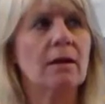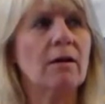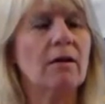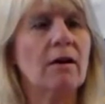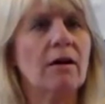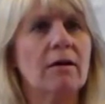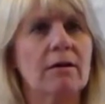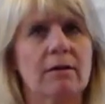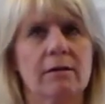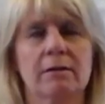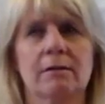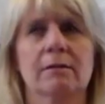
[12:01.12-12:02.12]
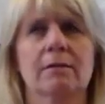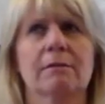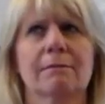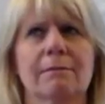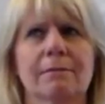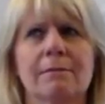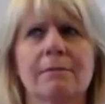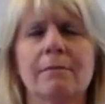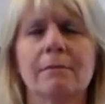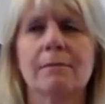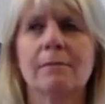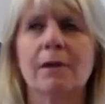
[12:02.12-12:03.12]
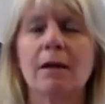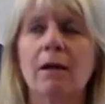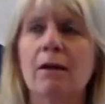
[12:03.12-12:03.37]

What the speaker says: in our heart, in